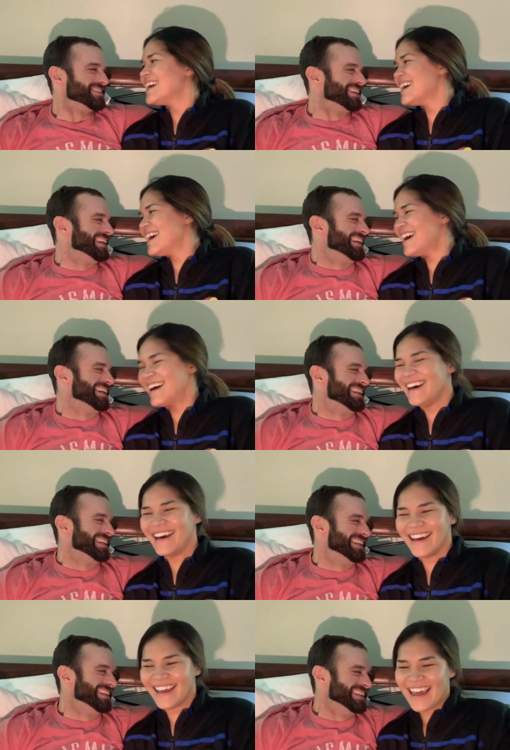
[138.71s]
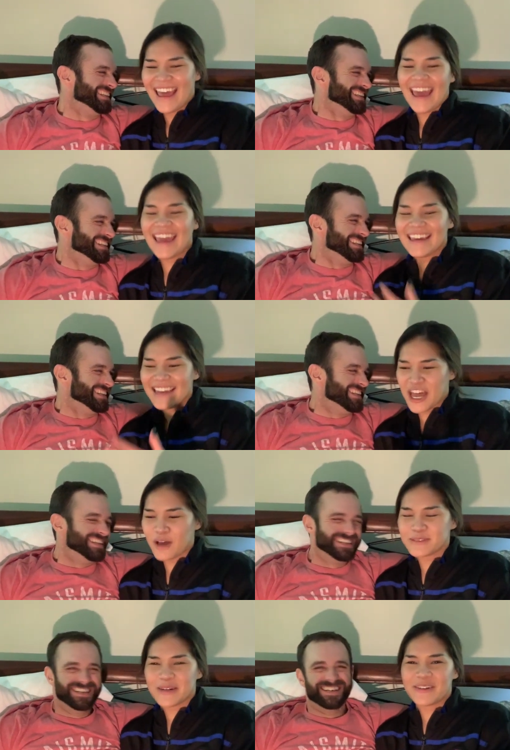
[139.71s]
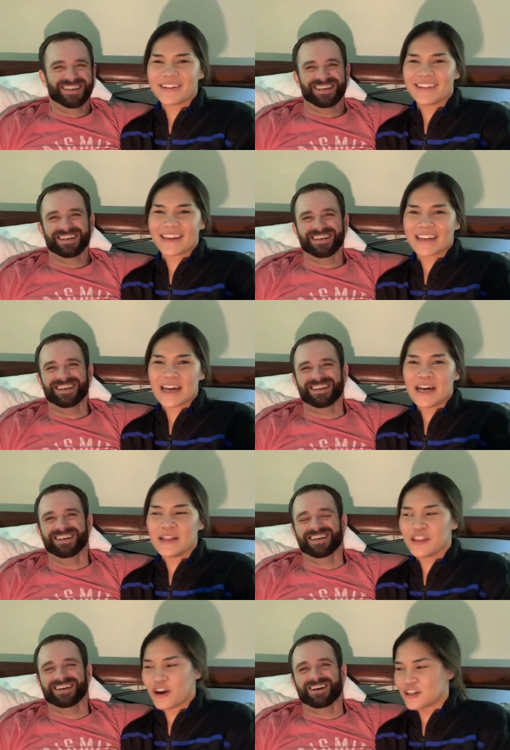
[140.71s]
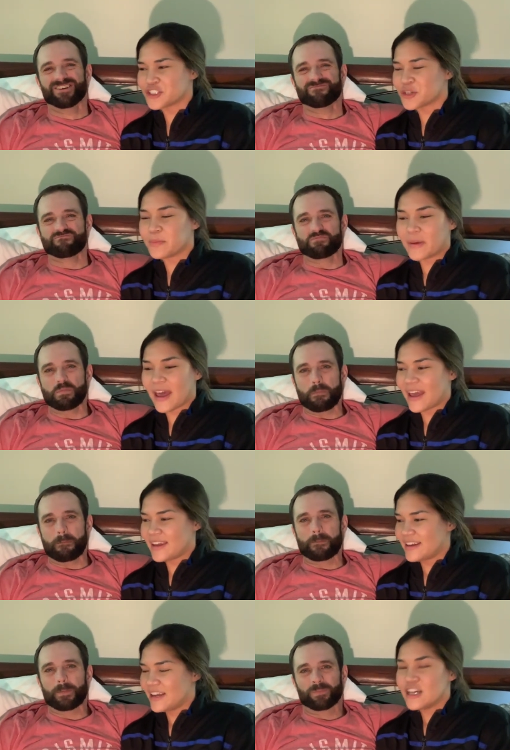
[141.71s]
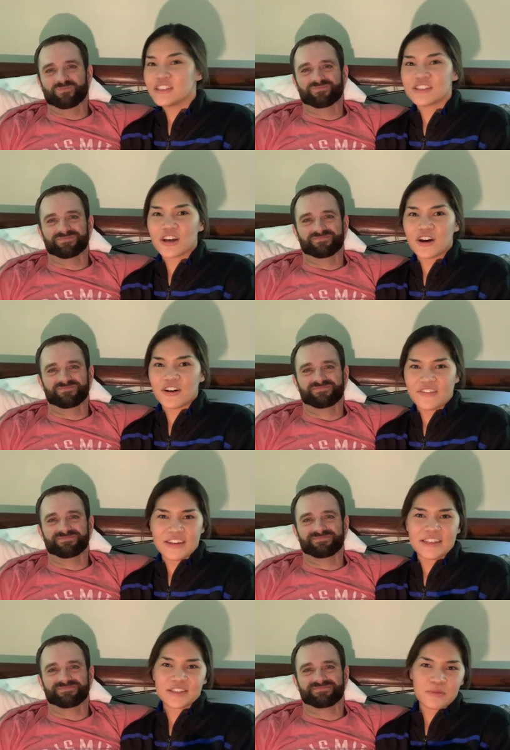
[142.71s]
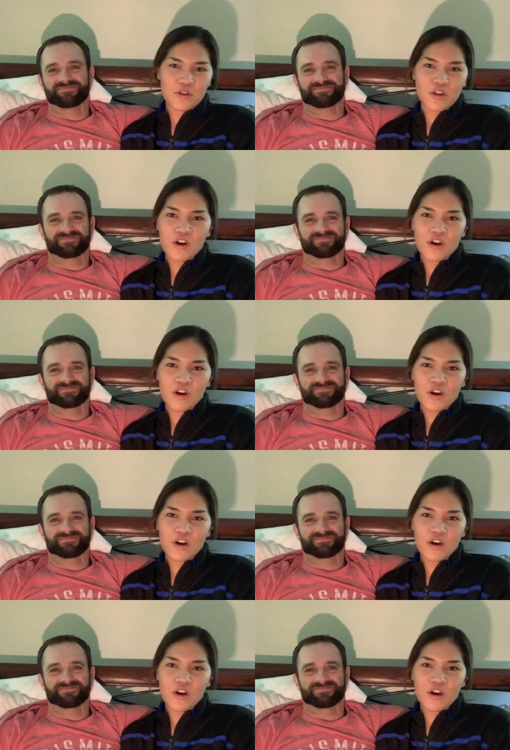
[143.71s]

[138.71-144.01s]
Speaker 1: and it helps that we're in like a larger bed. So if he needs to roll